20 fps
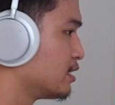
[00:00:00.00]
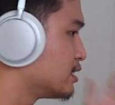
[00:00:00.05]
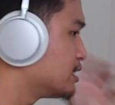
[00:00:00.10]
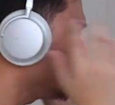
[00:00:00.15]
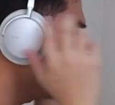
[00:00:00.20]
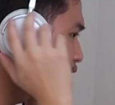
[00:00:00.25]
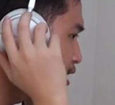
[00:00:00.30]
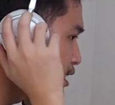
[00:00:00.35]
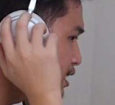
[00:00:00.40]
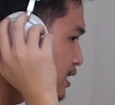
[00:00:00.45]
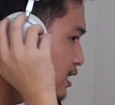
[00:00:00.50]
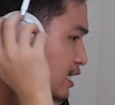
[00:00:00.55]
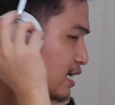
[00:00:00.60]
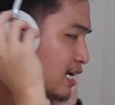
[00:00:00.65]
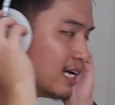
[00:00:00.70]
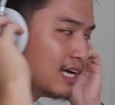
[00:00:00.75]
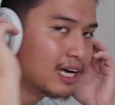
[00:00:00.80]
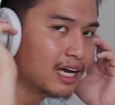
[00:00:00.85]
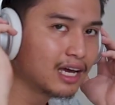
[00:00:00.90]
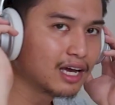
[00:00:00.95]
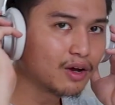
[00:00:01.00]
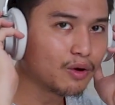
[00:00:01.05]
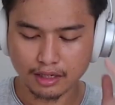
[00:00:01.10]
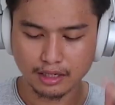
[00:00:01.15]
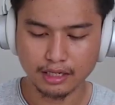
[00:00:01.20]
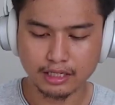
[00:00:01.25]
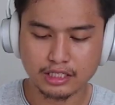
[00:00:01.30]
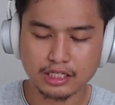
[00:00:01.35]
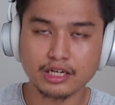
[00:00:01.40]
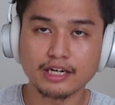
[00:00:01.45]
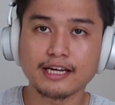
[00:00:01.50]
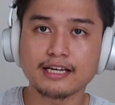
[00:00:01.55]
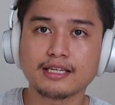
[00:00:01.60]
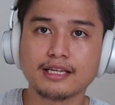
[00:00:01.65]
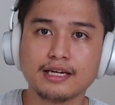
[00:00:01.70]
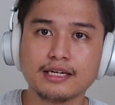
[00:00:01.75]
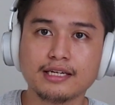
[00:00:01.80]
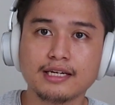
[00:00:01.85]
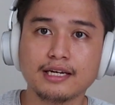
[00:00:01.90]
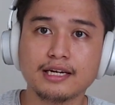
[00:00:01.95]
See? It's
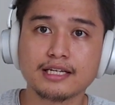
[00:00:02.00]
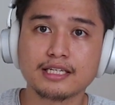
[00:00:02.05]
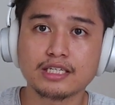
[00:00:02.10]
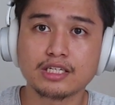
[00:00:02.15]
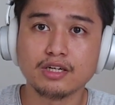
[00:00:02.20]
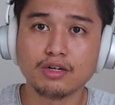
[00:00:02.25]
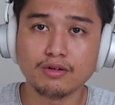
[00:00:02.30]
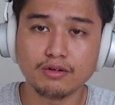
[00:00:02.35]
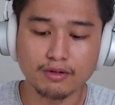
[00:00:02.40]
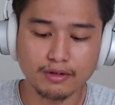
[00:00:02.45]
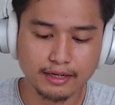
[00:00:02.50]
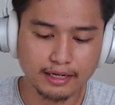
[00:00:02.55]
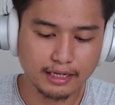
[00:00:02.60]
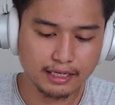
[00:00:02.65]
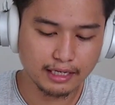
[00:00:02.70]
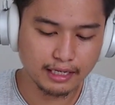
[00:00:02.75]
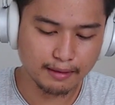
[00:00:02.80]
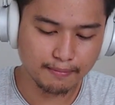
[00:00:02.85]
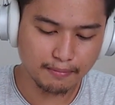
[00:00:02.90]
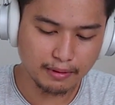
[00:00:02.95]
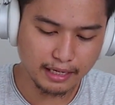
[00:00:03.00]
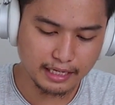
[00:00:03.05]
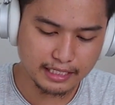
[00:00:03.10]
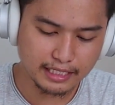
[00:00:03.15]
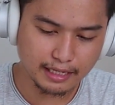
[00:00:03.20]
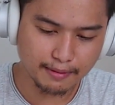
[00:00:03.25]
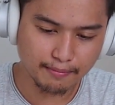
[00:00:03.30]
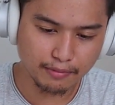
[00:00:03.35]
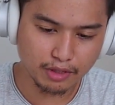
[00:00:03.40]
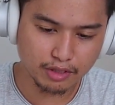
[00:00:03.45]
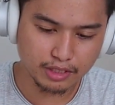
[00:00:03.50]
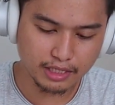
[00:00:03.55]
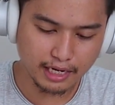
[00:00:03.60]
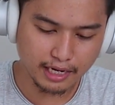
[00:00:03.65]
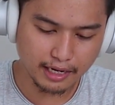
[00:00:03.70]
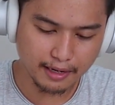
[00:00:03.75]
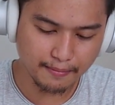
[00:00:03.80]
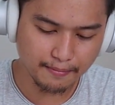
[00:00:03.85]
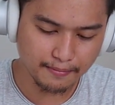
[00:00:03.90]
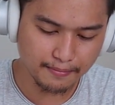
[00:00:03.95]
connected. Let's go ahead and play some
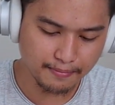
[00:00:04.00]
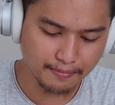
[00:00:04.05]
music.